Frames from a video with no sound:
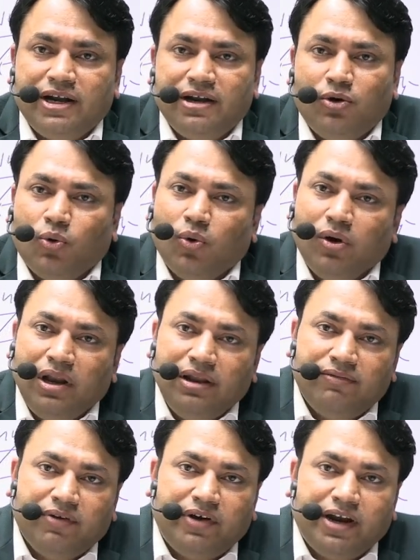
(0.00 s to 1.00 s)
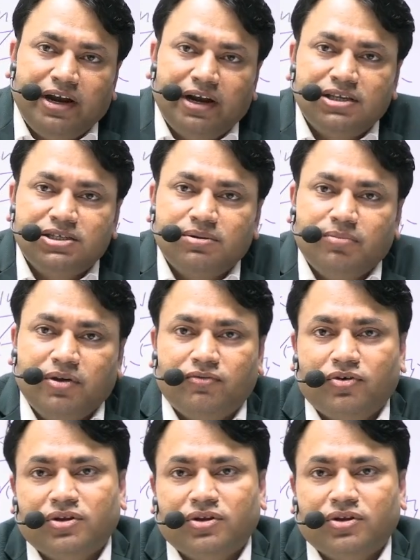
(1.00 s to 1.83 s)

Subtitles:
only 15 days before the